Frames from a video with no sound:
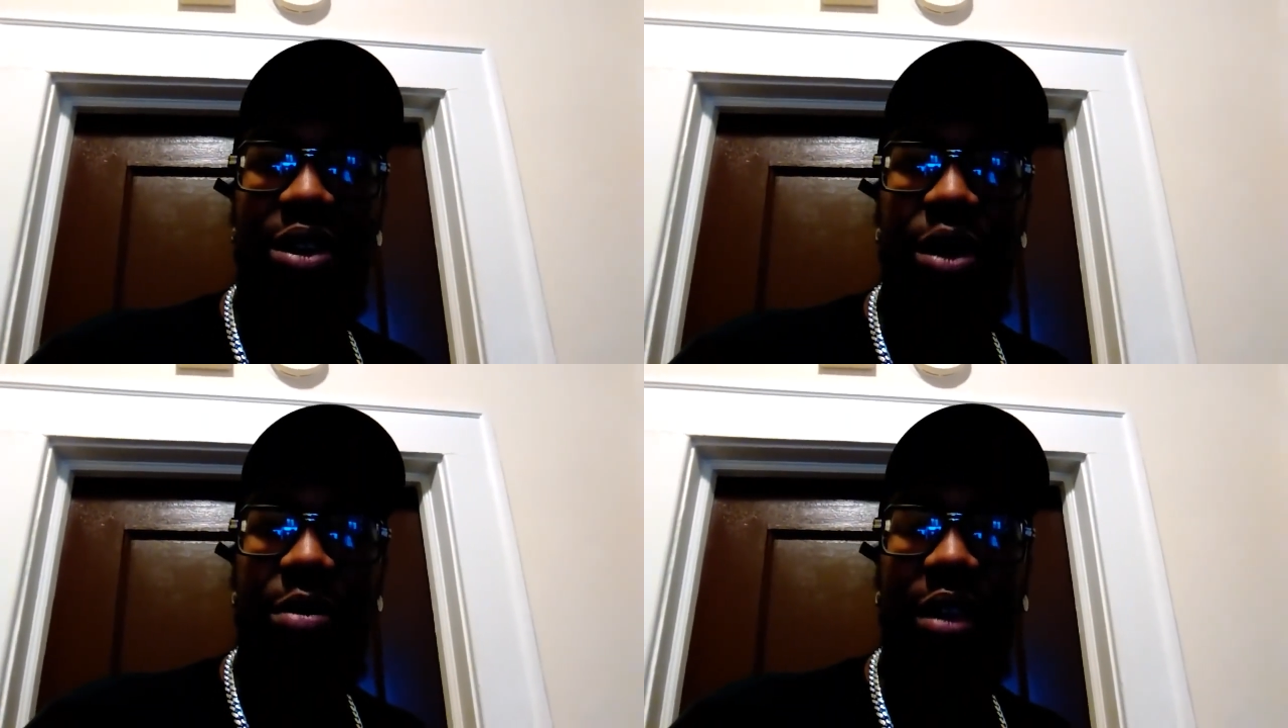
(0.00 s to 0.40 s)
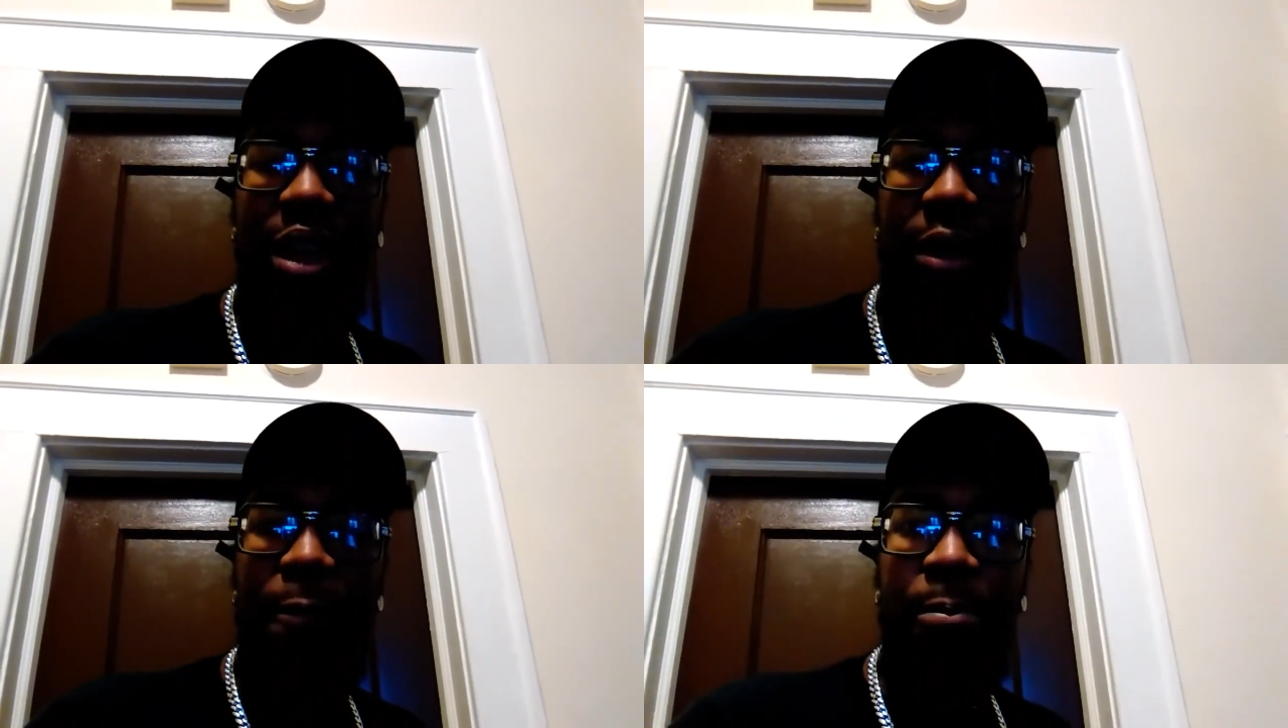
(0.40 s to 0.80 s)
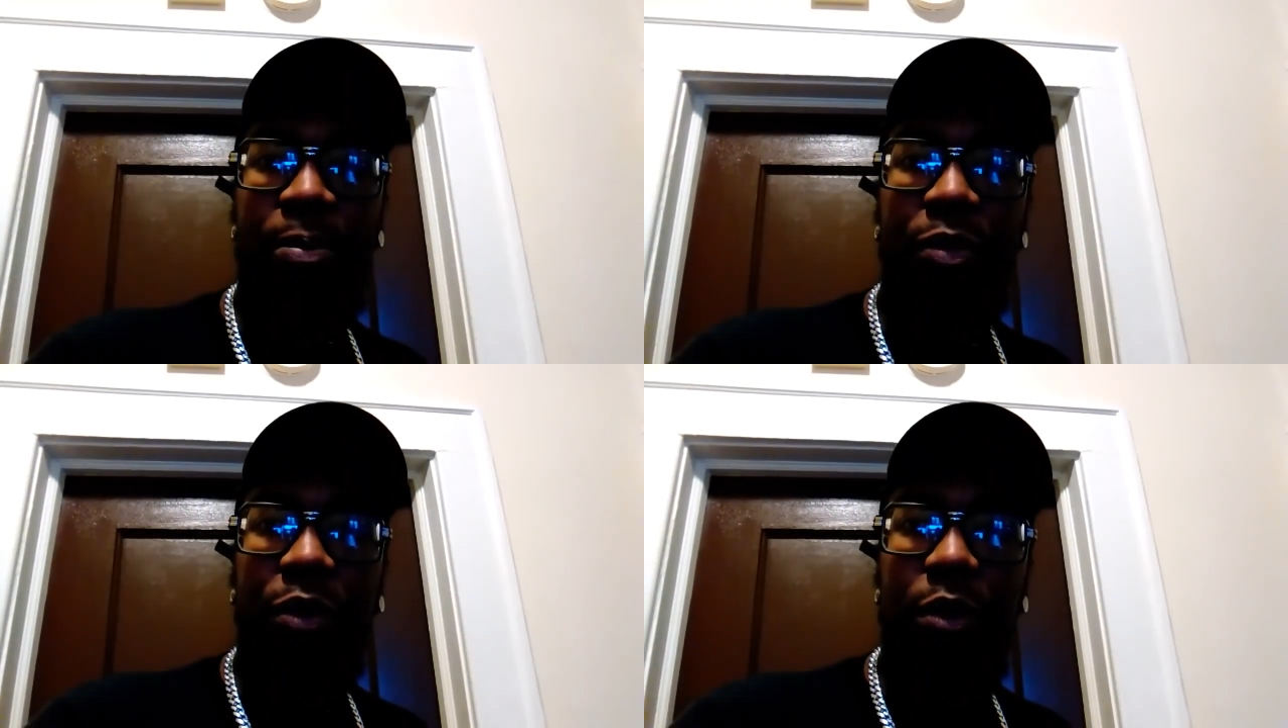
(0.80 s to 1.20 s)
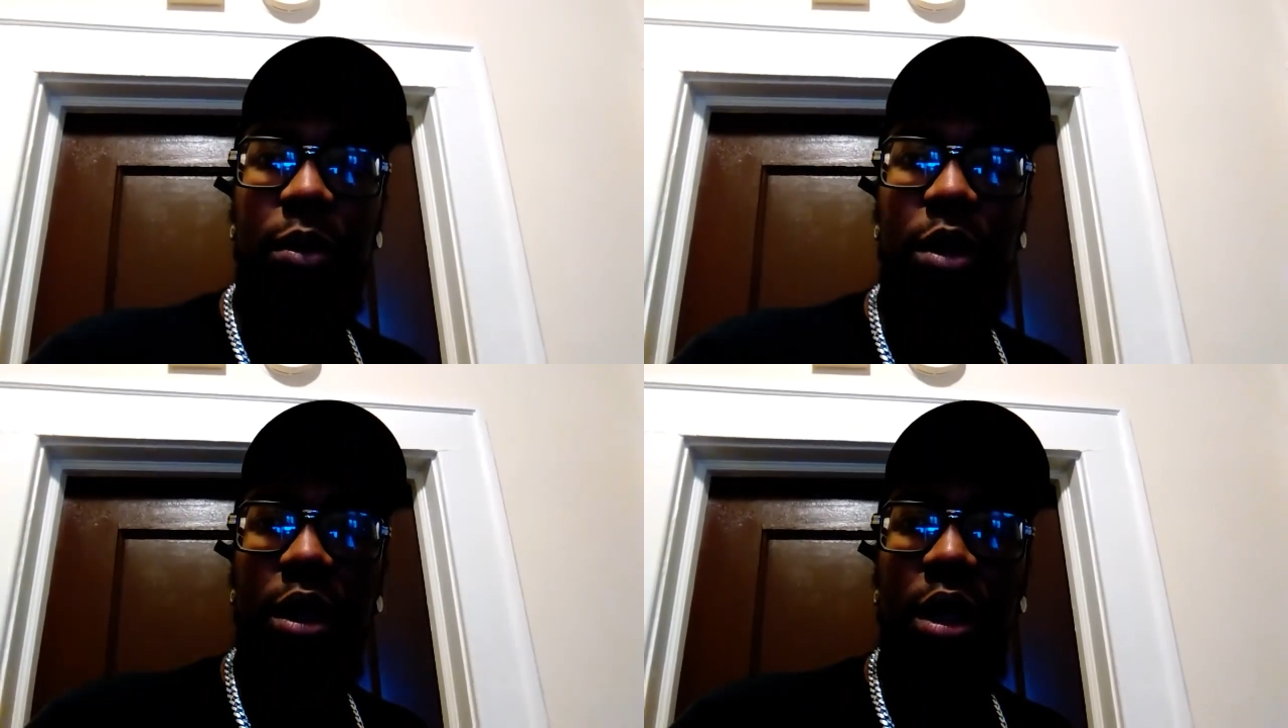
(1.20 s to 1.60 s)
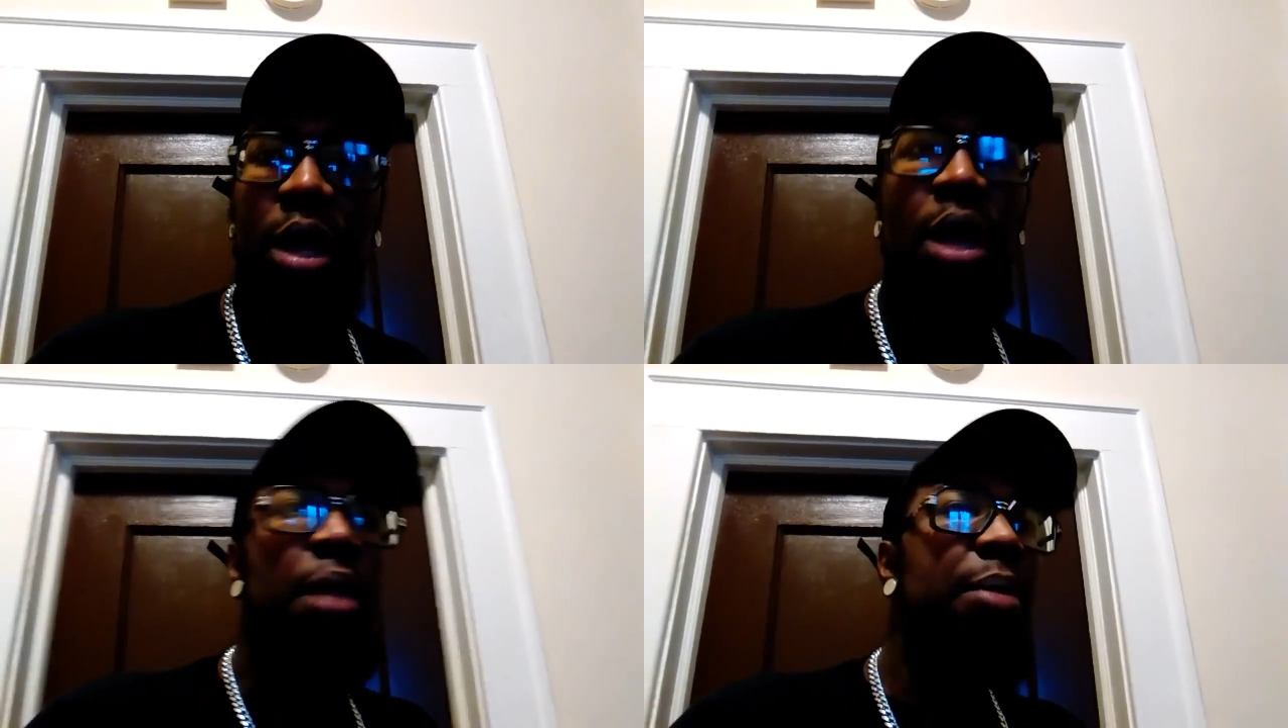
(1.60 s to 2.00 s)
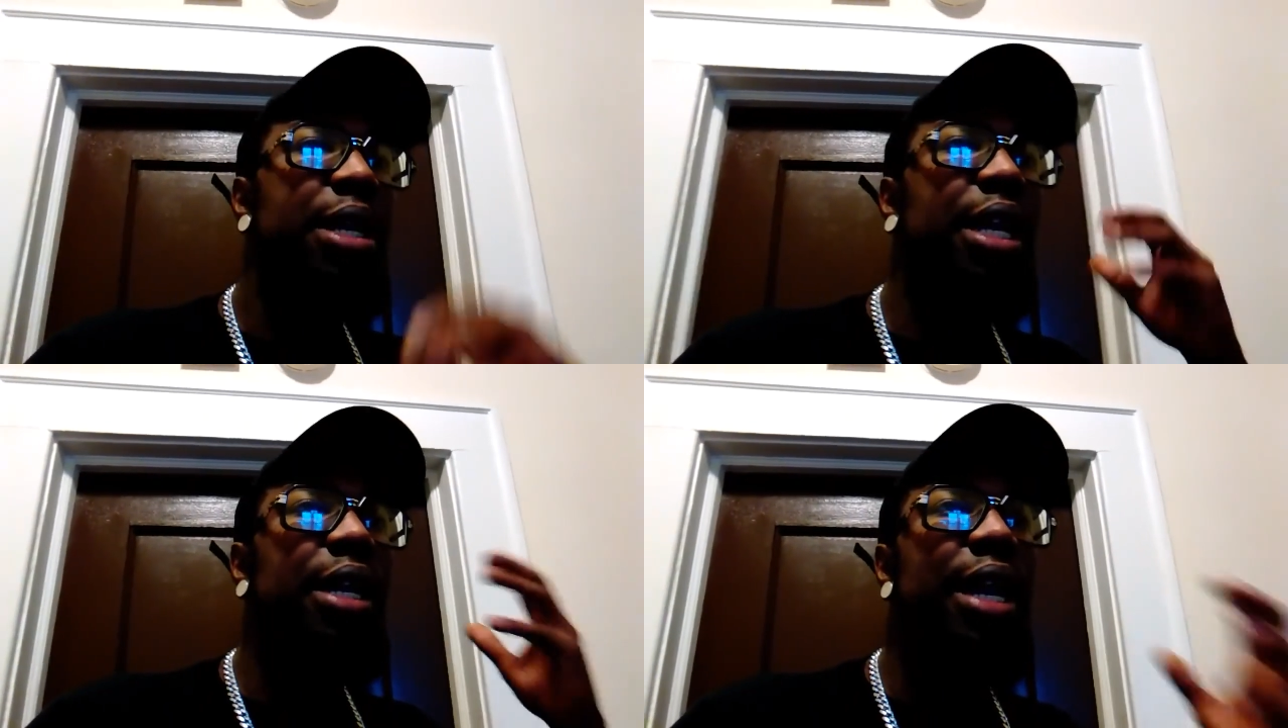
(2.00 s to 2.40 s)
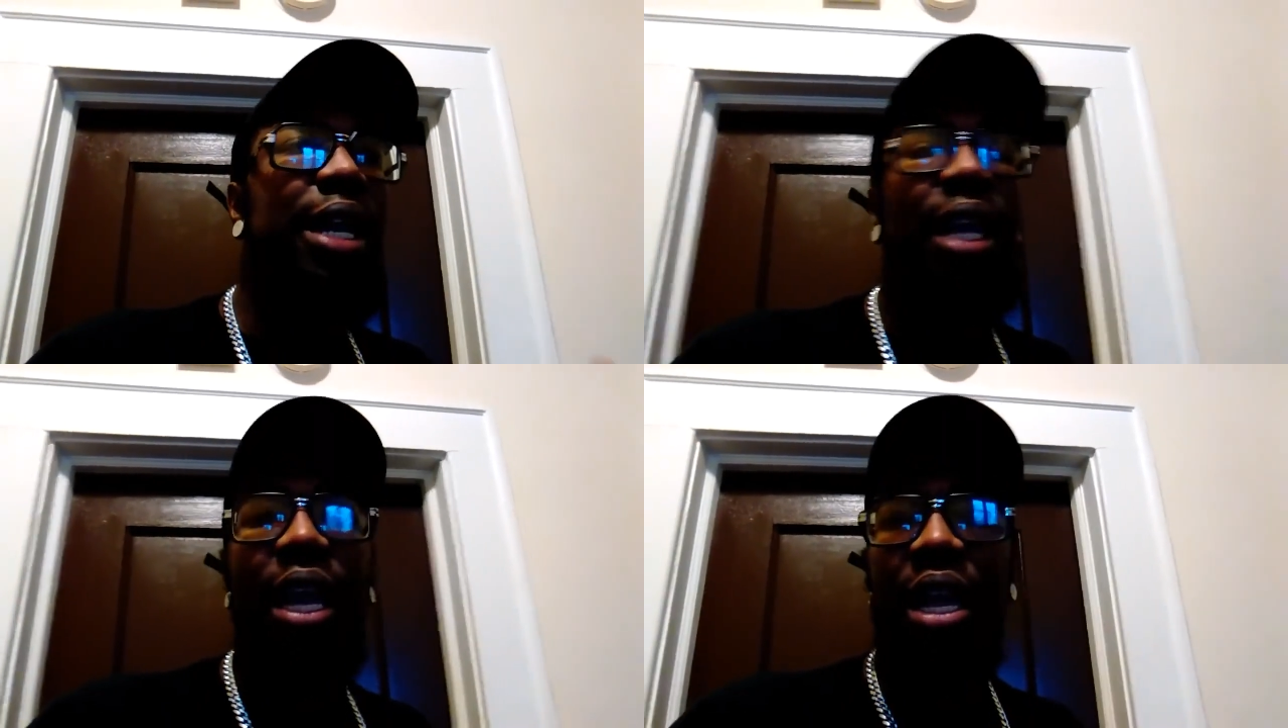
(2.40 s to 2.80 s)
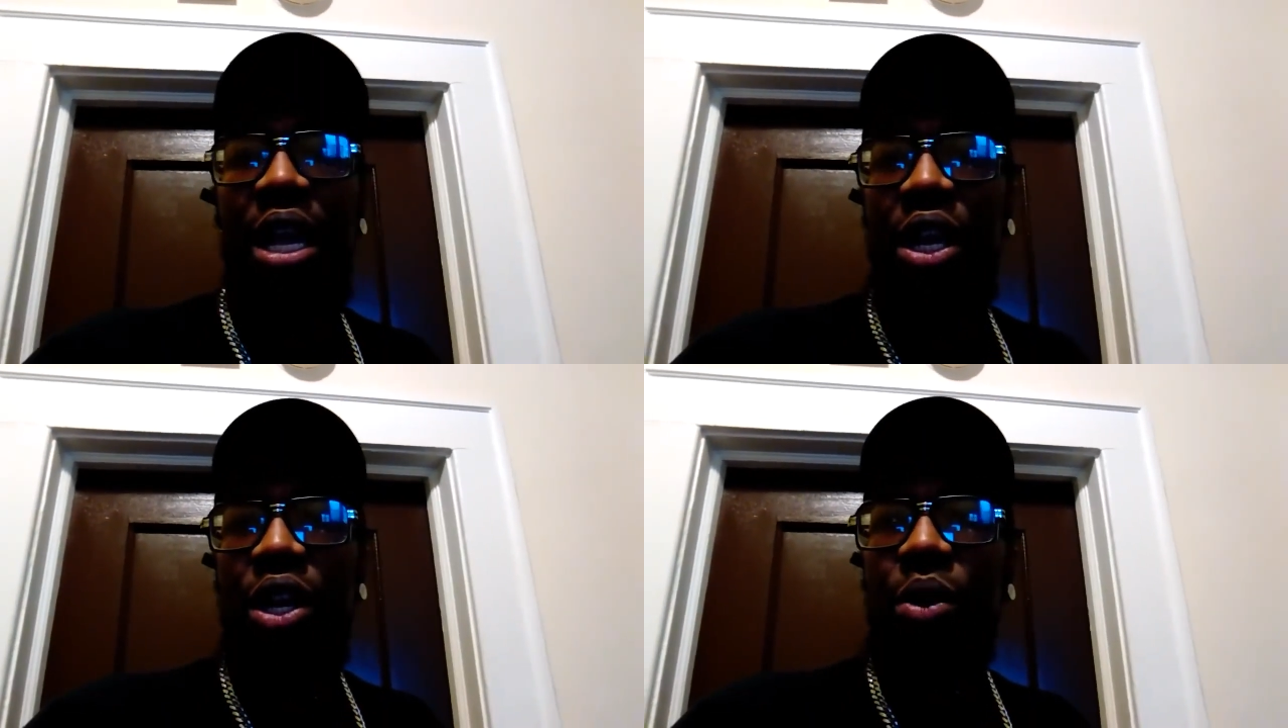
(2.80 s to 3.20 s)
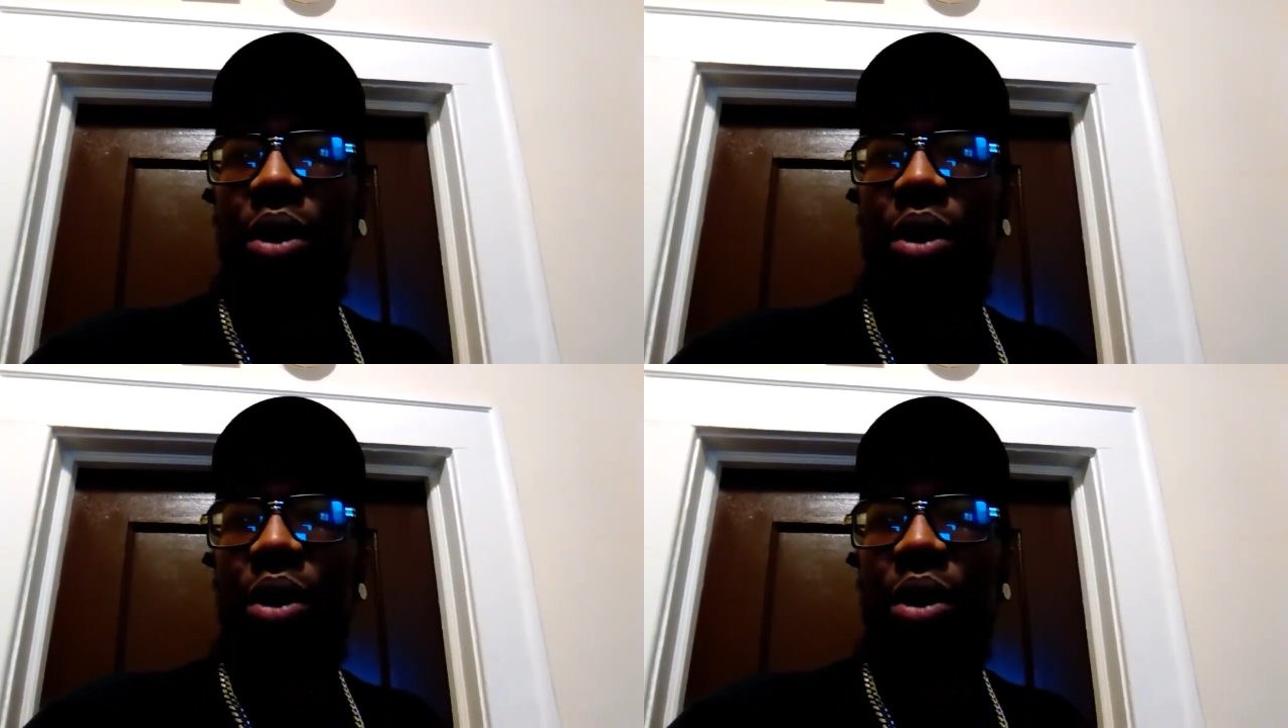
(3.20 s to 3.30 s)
You know what I'm saying? But the Ileke, you know,